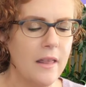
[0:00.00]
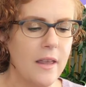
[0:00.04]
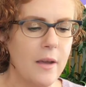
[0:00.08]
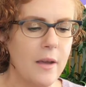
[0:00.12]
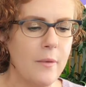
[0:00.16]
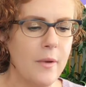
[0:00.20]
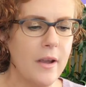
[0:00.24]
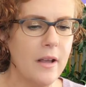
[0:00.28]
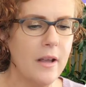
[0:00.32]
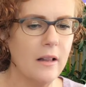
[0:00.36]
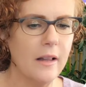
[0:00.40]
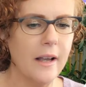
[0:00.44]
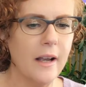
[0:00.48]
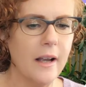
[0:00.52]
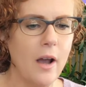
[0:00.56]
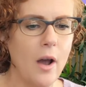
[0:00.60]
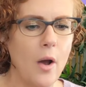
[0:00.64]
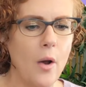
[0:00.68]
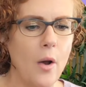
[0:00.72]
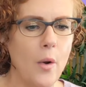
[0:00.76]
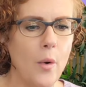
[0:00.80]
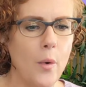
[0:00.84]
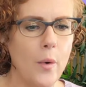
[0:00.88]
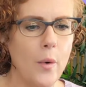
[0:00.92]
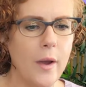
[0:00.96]
Then we click
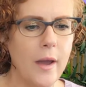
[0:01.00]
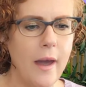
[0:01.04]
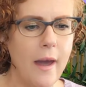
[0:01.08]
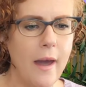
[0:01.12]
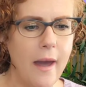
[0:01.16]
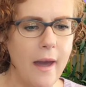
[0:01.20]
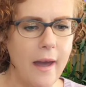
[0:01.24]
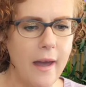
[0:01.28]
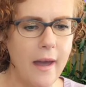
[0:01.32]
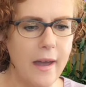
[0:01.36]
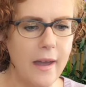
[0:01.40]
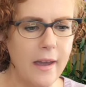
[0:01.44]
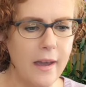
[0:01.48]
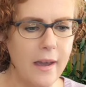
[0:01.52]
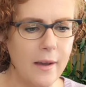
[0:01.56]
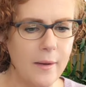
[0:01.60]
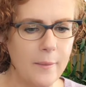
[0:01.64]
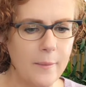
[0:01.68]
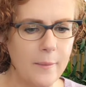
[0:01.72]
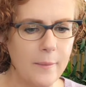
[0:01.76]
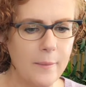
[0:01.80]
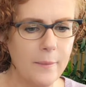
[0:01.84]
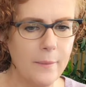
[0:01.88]
OK.